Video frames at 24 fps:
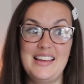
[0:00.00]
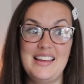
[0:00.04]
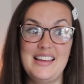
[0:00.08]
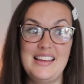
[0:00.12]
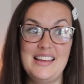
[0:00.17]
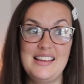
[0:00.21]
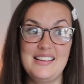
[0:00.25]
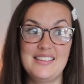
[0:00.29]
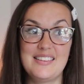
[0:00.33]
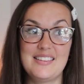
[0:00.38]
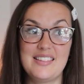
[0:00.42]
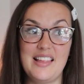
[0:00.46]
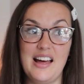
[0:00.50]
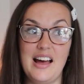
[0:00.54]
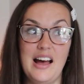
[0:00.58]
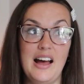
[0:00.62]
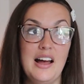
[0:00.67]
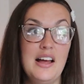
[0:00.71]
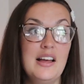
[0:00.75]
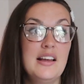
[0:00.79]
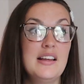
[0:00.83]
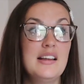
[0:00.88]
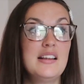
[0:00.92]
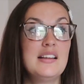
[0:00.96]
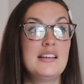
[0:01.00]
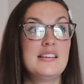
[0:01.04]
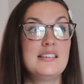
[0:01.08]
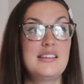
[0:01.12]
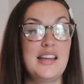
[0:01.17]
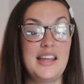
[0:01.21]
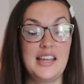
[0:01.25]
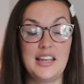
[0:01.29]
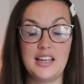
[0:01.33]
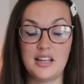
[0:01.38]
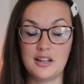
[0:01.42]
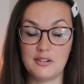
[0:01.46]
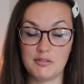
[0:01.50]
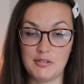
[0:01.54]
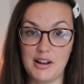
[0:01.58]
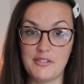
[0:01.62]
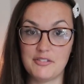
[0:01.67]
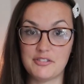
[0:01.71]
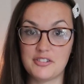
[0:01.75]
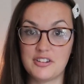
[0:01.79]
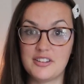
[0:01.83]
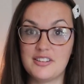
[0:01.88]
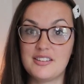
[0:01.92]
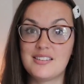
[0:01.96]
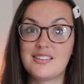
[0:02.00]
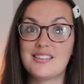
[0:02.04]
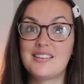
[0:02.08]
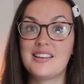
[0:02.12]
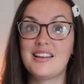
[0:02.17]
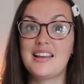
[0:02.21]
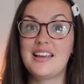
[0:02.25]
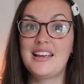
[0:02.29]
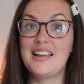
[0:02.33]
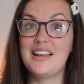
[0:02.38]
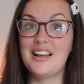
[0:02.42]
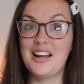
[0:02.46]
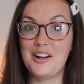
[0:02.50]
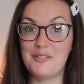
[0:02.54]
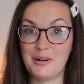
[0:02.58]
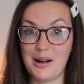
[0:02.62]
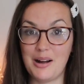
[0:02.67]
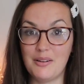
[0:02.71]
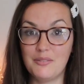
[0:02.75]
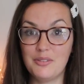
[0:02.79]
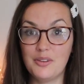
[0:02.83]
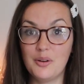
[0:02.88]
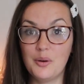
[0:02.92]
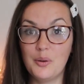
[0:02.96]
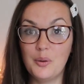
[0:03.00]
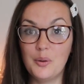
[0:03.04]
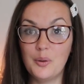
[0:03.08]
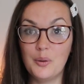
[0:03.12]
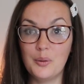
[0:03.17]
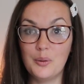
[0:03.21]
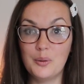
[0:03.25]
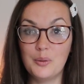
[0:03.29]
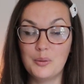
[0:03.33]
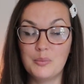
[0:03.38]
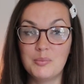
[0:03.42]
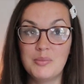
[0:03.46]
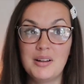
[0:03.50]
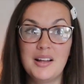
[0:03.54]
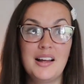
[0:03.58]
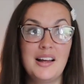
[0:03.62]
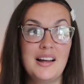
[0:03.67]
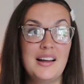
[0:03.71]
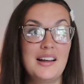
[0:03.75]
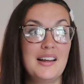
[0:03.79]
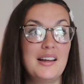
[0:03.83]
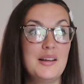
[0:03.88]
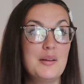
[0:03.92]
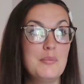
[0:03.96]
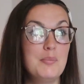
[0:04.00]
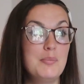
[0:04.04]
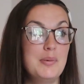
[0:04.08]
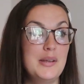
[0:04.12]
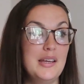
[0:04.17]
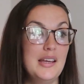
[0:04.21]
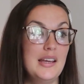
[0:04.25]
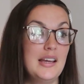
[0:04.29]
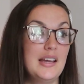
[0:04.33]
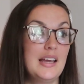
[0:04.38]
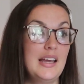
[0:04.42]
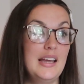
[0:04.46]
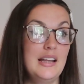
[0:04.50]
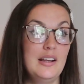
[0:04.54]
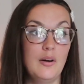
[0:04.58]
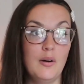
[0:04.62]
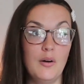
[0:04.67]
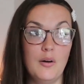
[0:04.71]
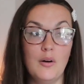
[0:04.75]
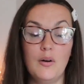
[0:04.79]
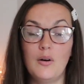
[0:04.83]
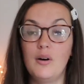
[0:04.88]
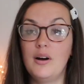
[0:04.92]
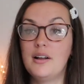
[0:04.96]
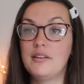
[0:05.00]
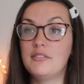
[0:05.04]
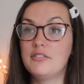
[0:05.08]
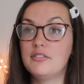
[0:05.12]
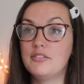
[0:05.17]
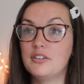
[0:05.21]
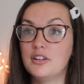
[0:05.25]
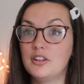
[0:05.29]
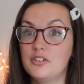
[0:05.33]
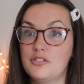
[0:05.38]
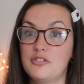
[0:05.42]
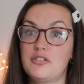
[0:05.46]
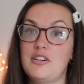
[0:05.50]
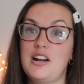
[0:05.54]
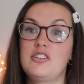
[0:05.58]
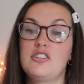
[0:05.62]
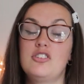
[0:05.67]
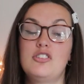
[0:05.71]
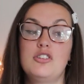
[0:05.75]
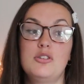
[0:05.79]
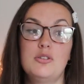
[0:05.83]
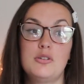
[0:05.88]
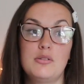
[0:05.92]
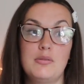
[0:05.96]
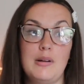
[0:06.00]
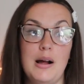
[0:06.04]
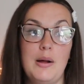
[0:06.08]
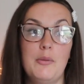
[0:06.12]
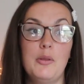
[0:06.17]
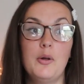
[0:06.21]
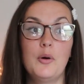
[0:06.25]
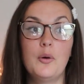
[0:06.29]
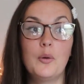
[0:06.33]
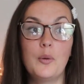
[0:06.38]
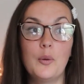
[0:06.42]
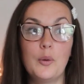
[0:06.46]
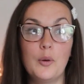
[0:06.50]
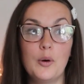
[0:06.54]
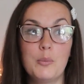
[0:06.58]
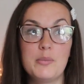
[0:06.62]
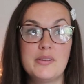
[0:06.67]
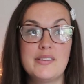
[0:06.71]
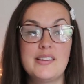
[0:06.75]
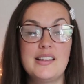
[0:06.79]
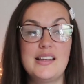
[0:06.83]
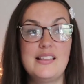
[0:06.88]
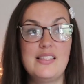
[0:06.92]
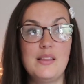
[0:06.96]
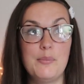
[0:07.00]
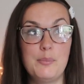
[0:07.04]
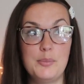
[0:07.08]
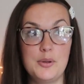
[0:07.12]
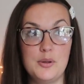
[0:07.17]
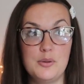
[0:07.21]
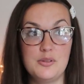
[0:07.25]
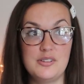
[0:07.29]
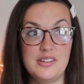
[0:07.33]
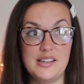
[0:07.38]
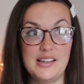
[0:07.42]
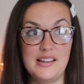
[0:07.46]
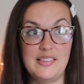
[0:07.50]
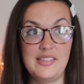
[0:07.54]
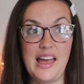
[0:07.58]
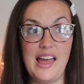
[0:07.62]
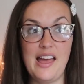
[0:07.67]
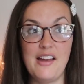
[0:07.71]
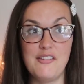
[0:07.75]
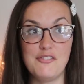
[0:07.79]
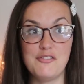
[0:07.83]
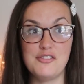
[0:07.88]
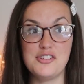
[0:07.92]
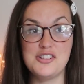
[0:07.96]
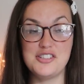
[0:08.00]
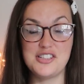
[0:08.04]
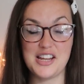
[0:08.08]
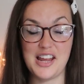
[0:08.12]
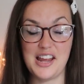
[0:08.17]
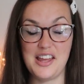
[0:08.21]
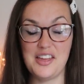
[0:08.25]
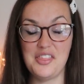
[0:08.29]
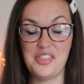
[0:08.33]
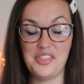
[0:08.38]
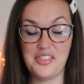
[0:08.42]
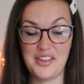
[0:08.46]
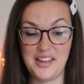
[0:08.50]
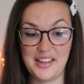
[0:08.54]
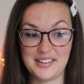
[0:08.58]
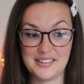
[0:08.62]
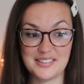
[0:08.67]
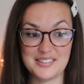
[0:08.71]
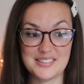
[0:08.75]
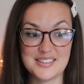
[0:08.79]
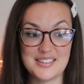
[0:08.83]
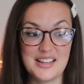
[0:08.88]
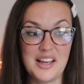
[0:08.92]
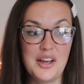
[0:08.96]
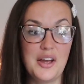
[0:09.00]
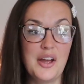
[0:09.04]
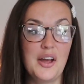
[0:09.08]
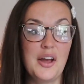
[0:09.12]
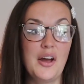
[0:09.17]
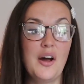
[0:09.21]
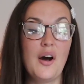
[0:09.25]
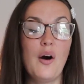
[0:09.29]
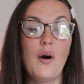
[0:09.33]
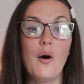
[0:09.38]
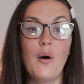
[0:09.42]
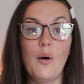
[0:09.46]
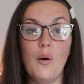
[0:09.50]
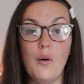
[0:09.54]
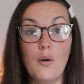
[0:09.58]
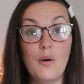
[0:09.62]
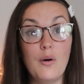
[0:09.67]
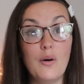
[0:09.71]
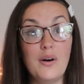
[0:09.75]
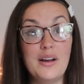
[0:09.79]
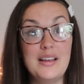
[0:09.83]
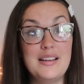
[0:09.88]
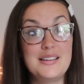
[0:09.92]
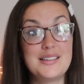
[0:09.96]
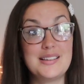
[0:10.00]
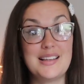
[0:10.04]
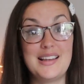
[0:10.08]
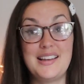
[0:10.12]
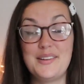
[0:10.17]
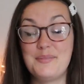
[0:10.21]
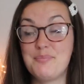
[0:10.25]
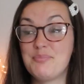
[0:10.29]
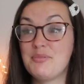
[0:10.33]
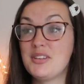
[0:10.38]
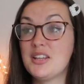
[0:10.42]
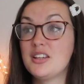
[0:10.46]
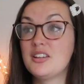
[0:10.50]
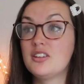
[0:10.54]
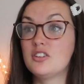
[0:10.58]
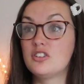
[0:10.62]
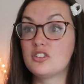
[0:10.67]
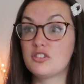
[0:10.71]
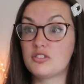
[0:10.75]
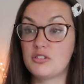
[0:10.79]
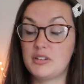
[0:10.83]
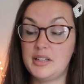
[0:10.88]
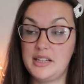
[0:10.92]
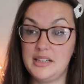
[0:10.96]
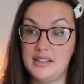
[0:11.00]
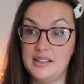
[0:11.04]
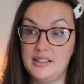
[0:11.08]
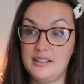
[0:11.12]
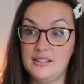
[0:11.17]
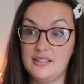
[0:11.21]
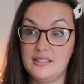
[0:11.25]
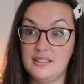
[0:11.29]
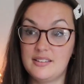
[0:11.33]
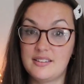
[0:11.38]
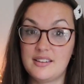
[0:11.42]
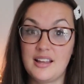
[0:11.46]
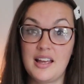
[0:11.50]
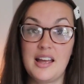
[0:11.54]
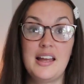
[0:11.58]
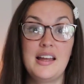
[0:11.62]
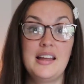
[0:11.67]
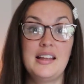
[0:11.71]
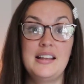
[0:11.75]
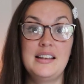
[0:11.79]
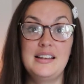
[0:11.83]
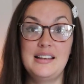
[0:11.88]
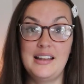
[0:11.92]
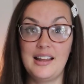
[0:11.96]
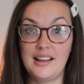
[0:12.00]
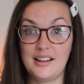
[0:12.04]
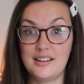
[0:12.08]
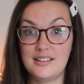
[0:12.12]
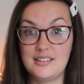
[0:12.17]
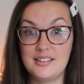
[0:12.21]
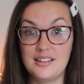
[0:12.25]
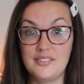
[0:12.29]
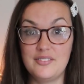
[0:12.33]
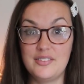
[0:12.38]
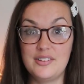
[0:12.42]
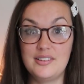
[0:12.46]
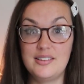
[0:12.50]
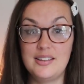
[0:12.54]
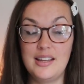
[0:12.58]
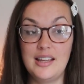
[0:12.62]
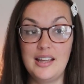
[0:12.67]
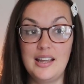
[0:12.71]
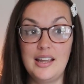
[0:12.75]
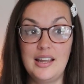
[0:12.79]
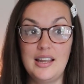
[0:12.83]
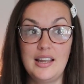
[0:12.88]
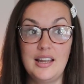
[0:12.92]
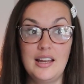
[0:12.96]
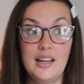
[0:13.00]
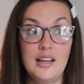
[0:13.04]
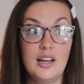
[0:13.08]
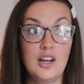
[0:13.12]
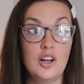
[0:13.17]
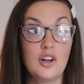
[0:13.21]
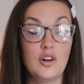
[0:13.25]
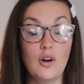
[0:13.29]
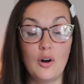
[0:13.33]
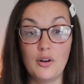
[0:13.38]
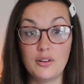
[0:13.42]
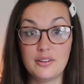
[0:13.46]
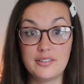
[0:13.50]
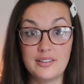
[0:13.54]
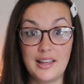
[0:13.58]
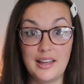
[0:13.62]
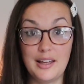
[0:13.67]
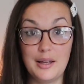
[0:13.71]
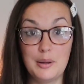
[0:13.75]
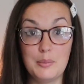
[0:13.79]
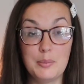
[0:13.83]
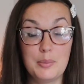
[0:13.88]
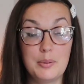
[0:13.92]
is that taking reverence around the home, being in awe and full of gratitude around the home, seeing the beauty in the everyday things, or is it screens, negativity, gossip?